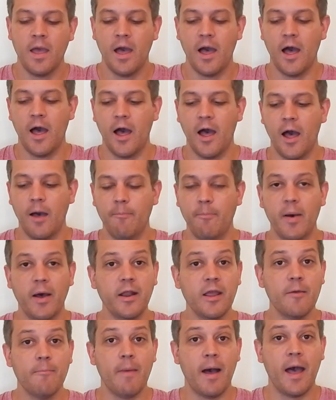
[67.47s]
A
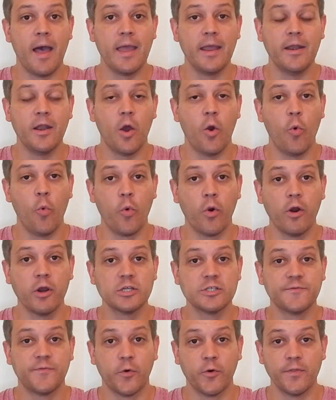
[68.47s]
buddy of mine
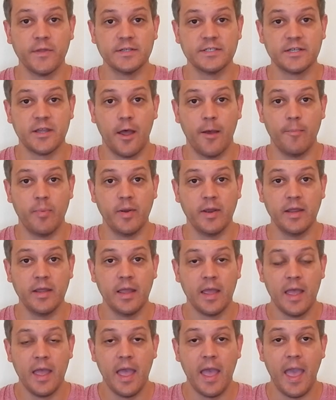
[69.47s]
works for this
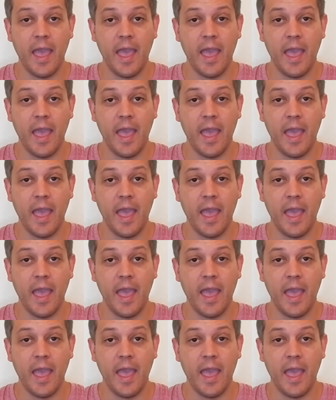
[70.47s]
company